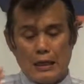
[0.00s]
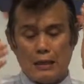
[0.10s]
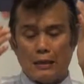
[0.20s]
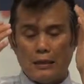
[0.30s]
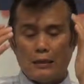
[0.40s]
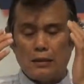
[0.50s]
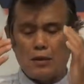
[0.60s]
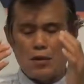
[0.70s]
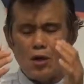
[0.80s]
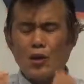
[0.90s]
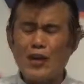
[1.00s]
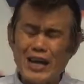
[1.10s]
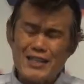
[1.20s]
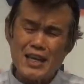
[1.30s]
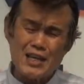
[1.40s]
the
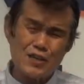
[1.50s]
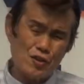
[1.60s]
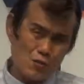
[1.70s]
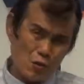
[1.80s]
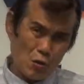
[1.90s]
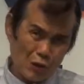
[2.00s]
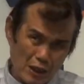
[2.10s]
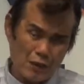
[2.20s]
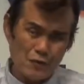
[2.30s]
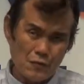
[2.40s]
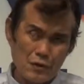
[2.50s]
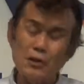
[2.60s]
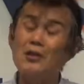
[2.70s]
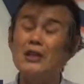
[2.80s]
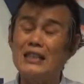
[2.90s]
colonization of Korea for
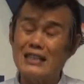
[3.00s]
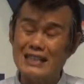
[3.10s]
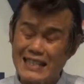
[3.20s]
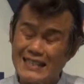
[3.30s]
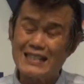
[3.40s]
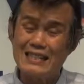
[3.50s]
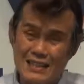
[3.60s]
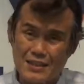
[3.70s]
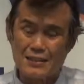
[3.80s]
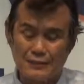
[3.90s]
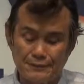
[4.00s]
36 years.